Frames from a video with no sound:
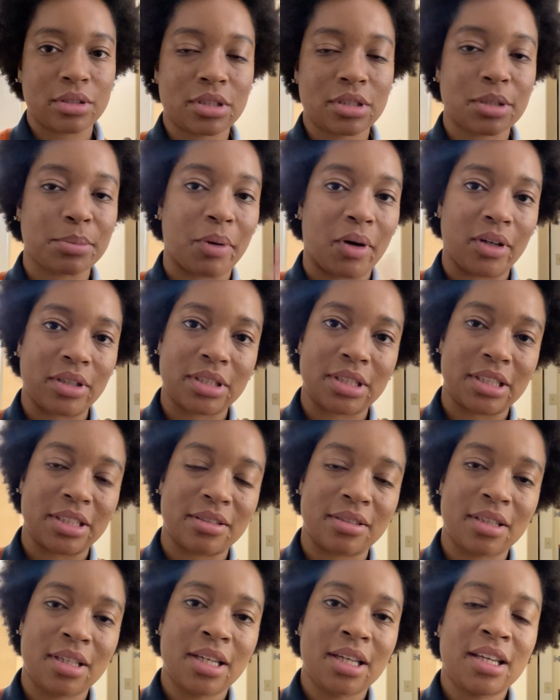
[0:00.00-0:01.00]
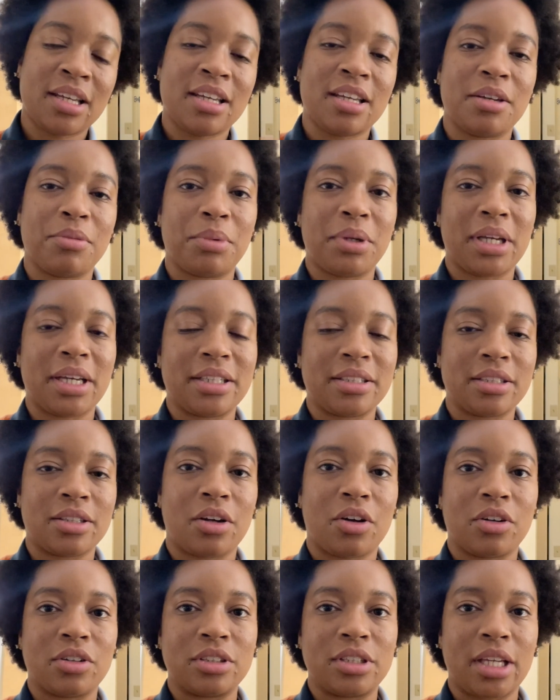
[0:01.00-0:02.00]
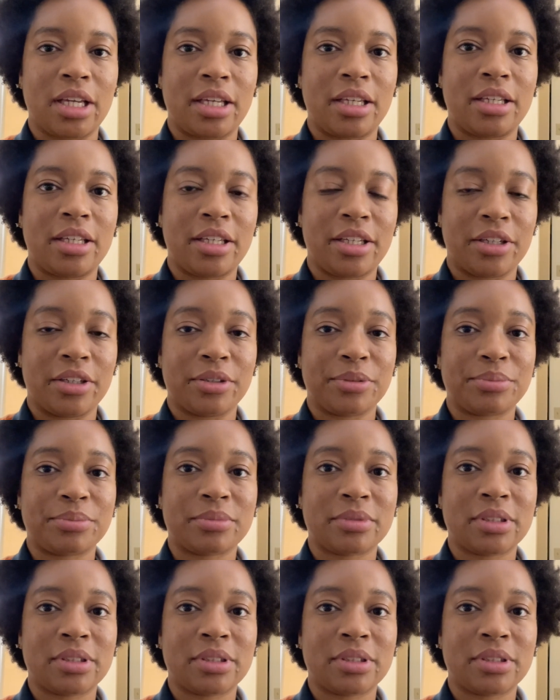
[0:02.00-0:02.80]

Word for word: to Boston and we ended our day here.